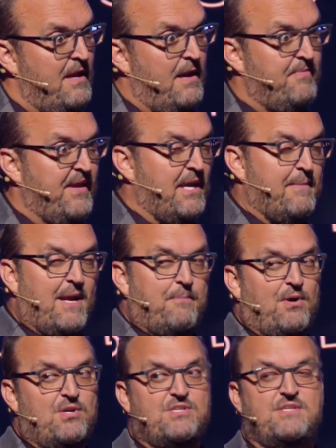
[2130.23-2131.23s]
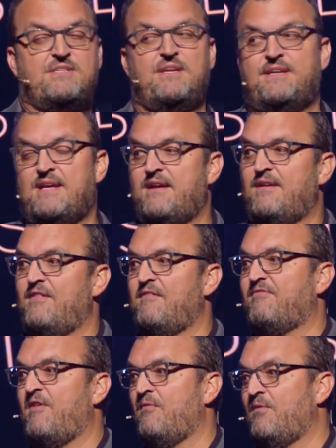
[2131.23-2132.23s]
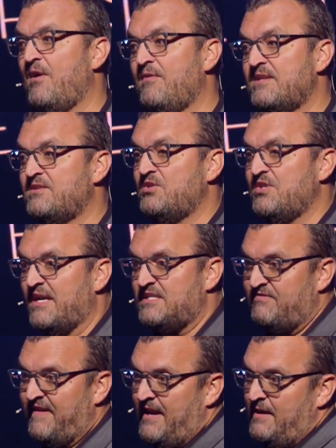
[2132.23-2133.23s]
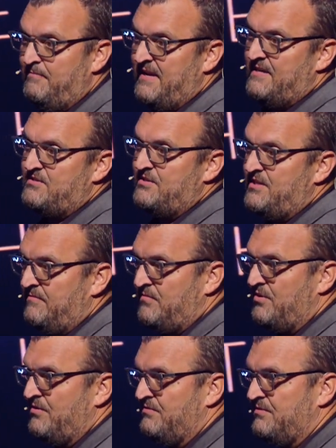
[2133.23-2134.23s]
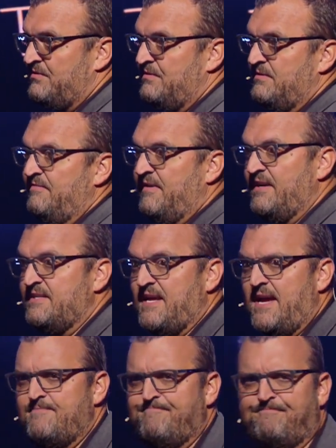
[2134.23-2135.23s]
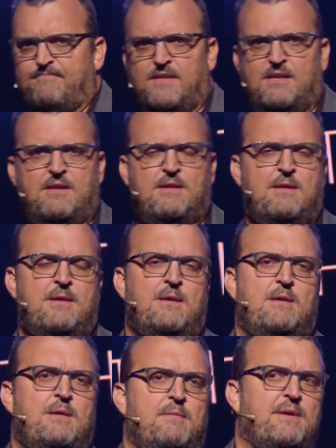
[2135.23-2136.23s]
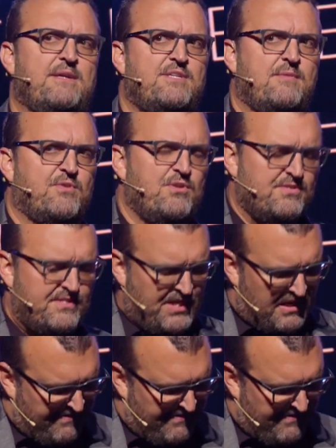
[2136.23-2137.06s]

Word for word: I'm thinking about a person sitting down here in the front row that's a Jets fan, Pastor Tim Cruz. Very sad. Pastor Tim Cruz is a Jet